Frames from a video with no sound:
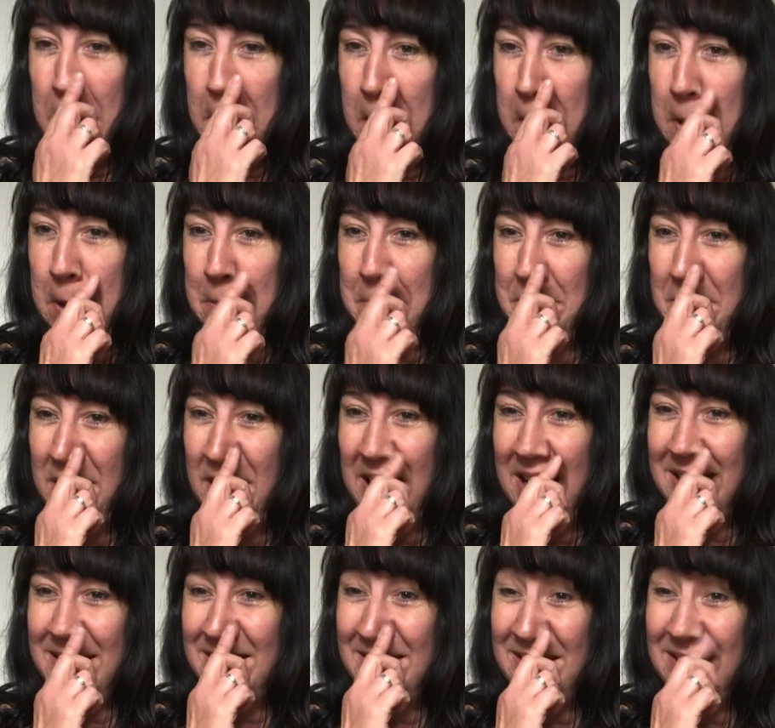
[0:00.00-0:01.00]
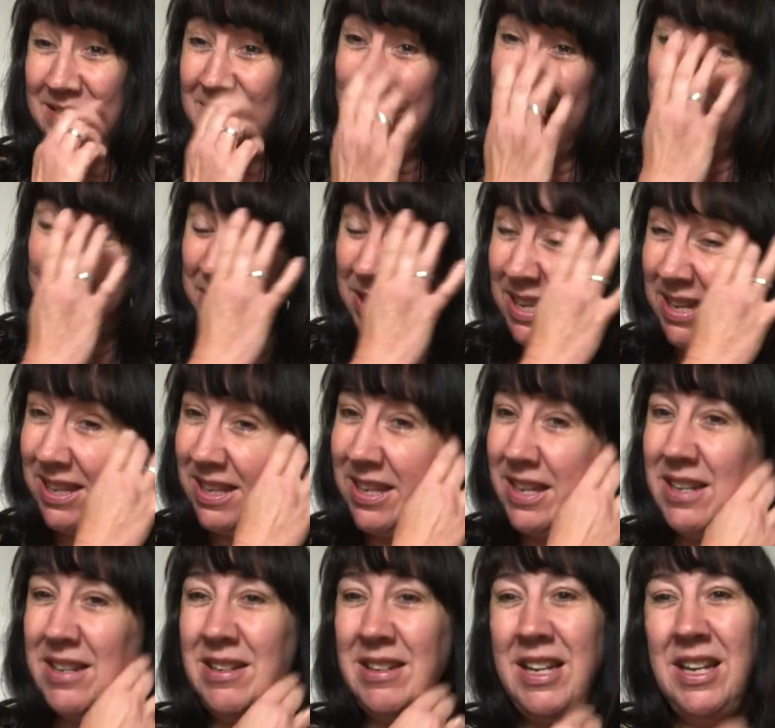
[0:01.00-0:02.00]
And yeah, it
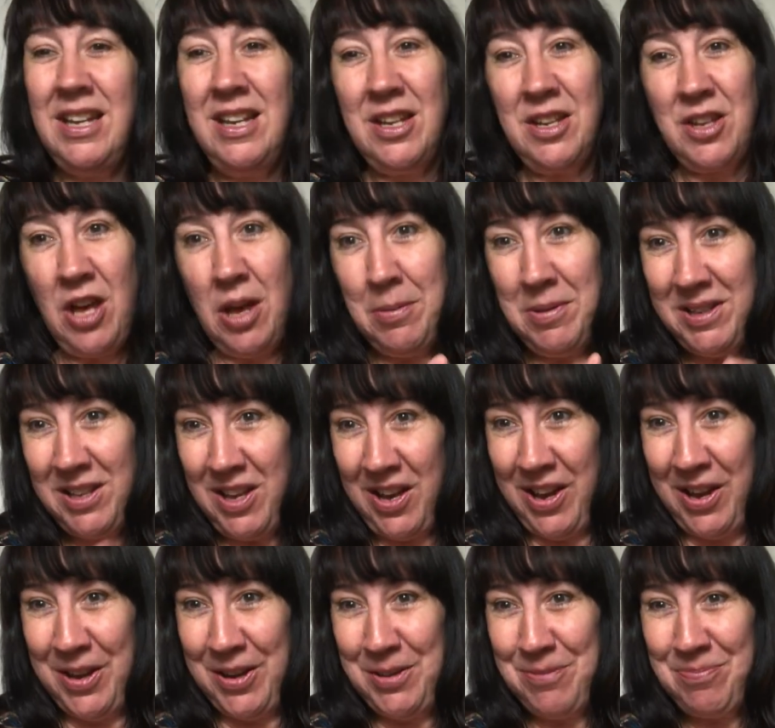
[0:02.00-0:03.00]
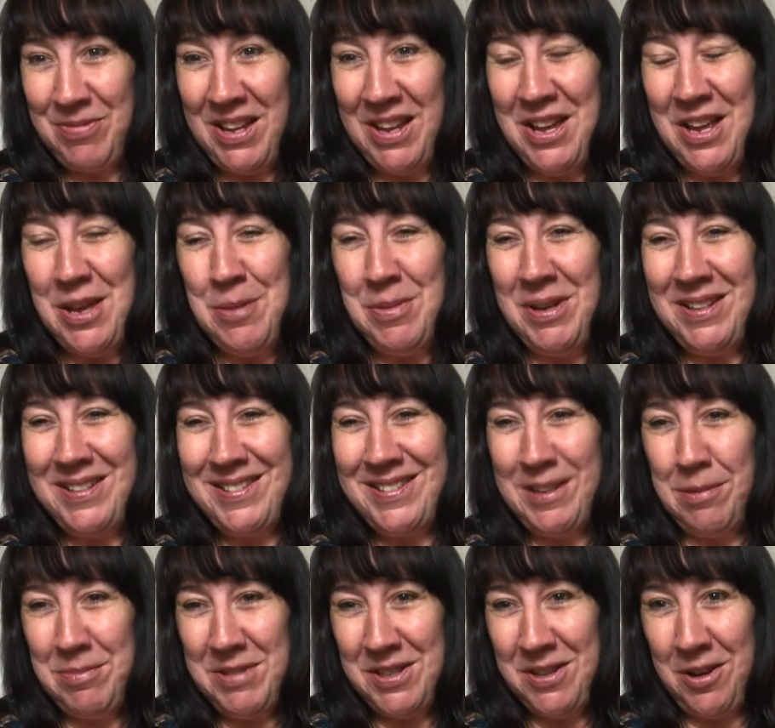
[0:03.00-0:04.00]
can come and go, but
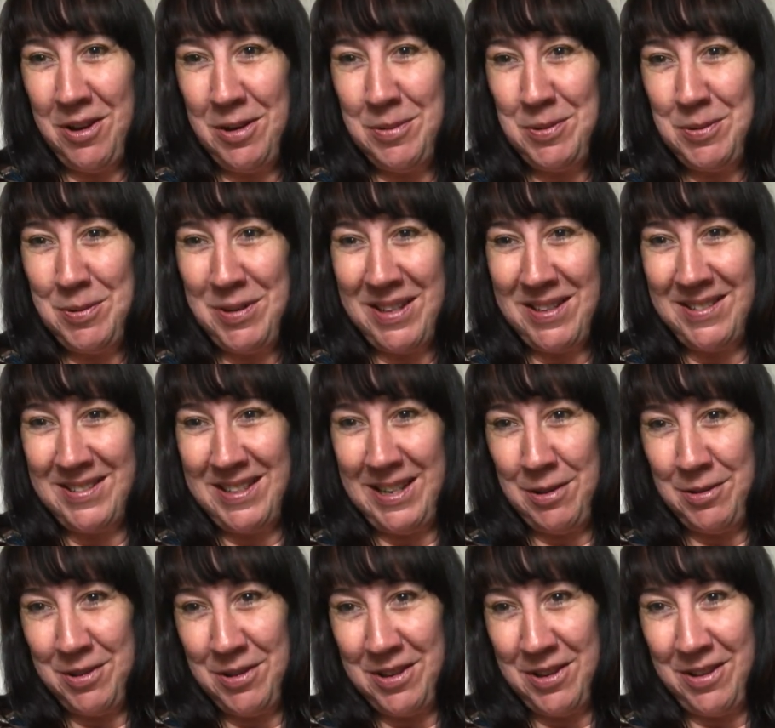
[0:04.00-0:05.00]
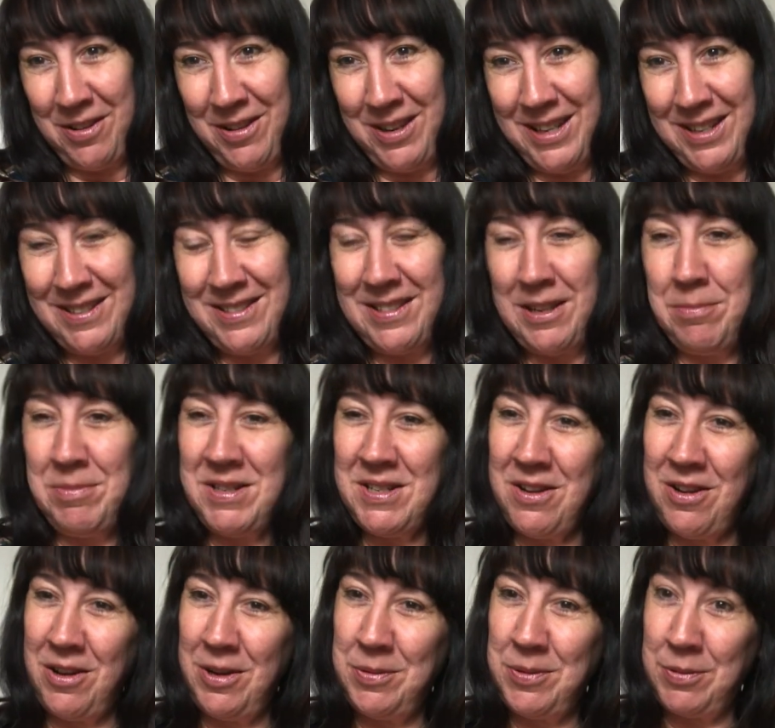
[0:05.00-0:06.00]
sometimes we can sleep through the night,
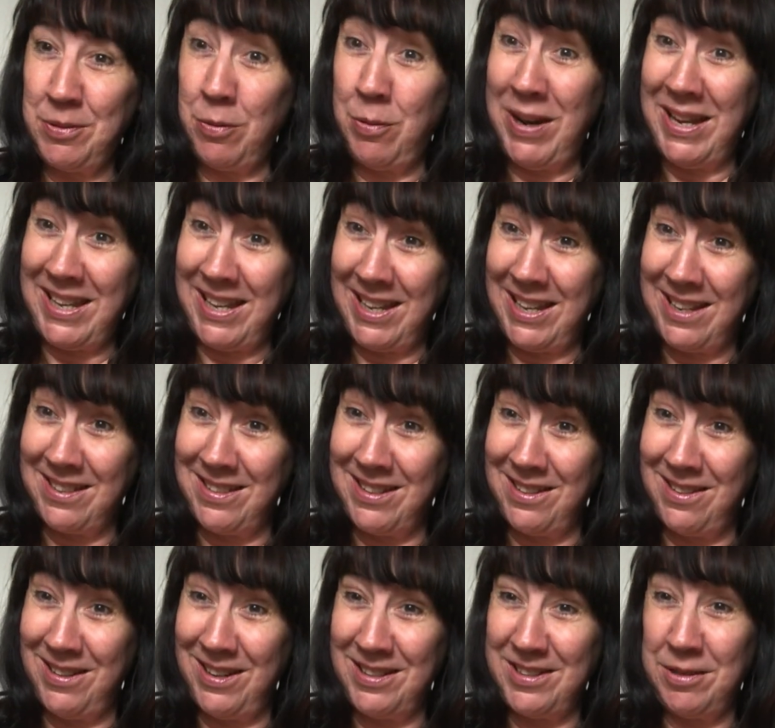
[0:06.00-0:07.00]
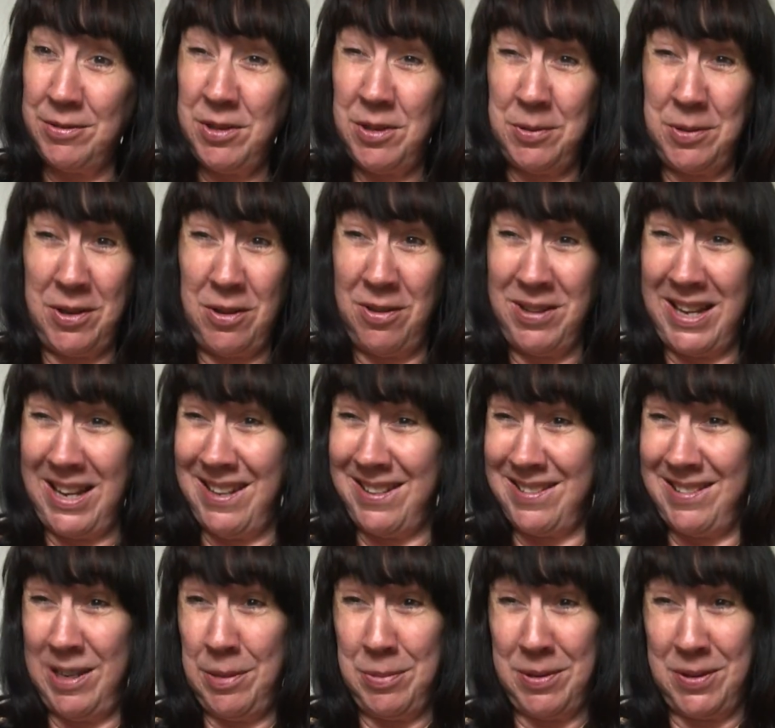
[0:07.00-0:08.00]
sometimes we're waking in the night, sometimes we can't get a
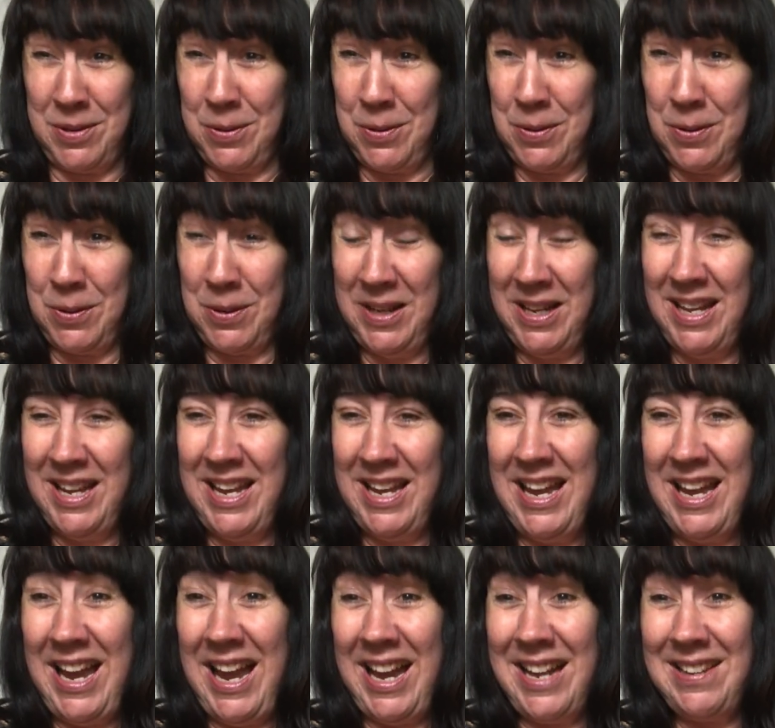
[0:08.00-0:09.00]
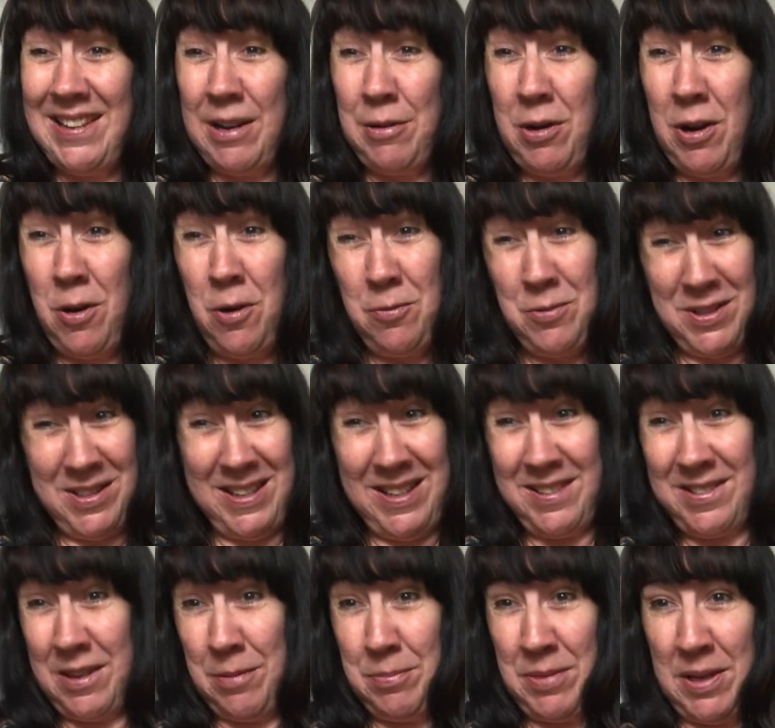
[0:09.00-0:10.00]
sleep at all, and there are obviously
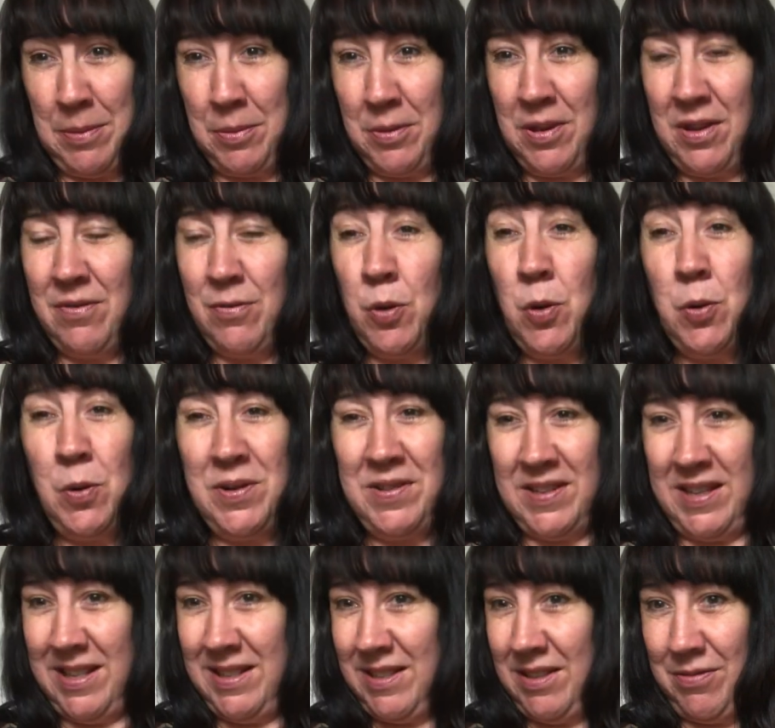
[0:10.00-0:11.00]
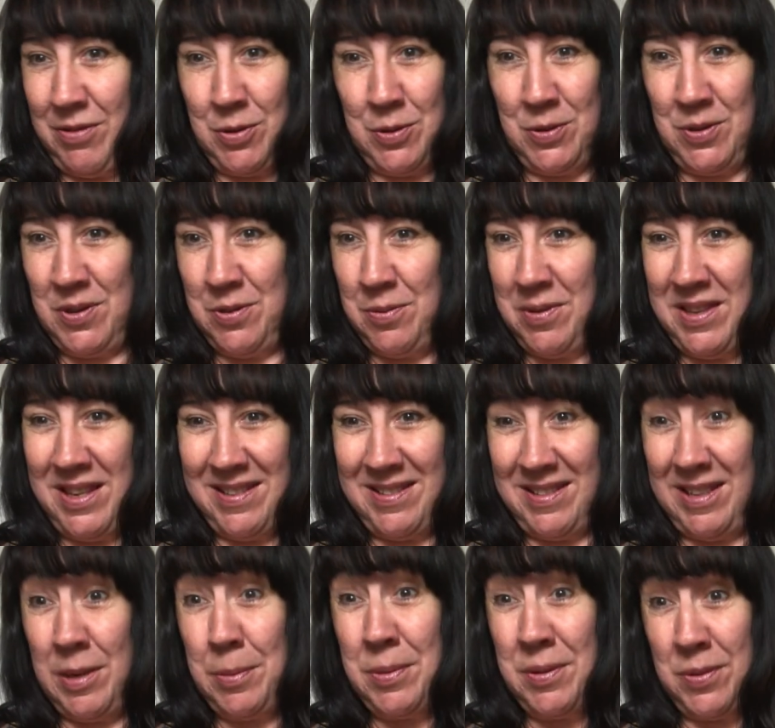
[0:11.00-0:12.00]
some people that have always had difficulties with their
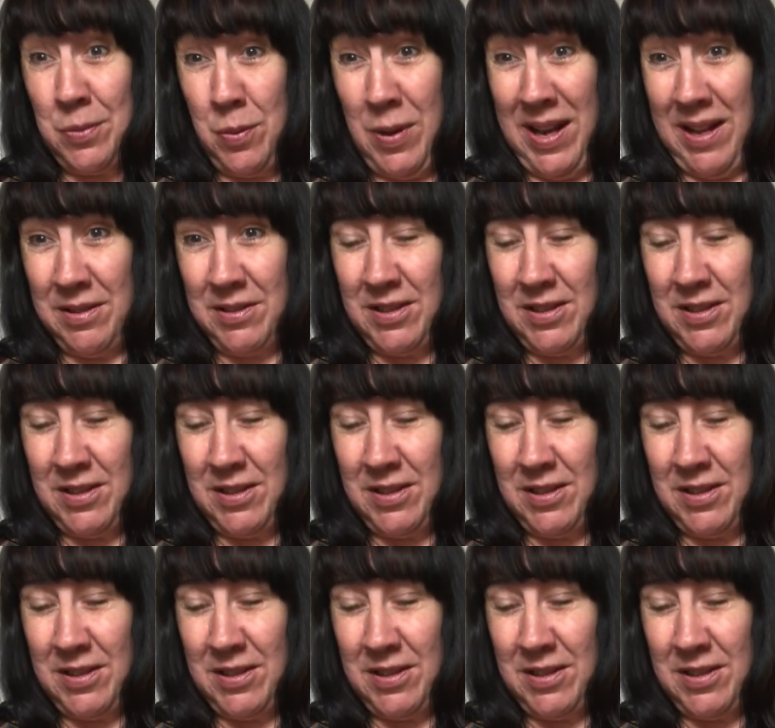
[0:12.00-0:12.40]
sleep as well.